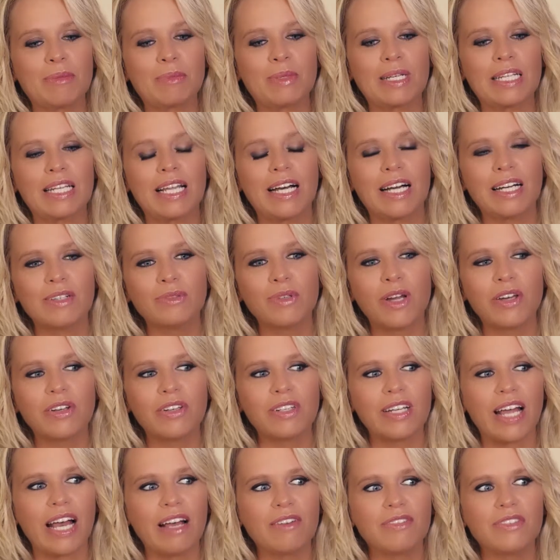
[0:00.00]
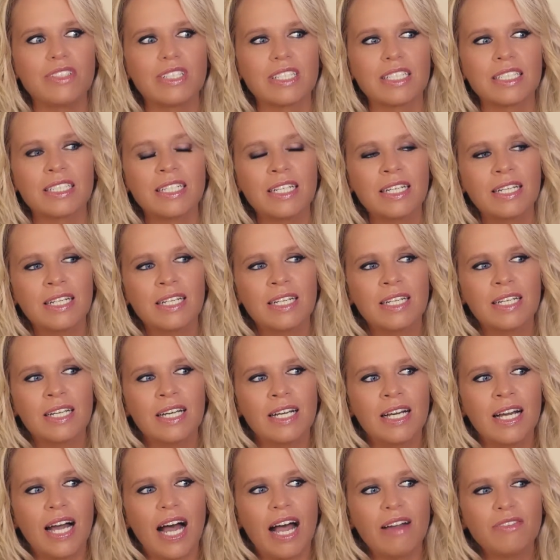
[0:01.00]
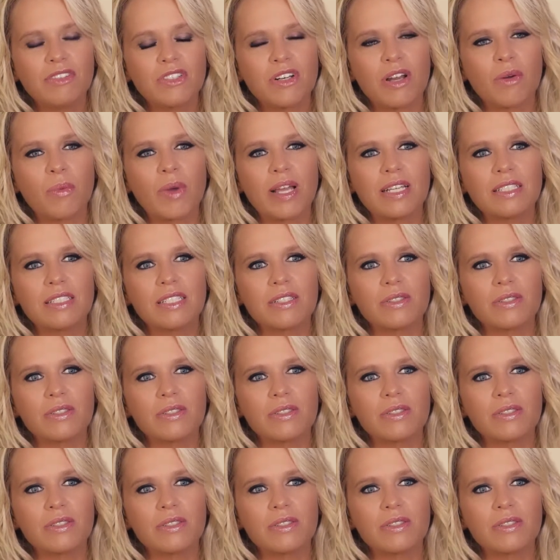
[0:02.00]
But I wrote it after I went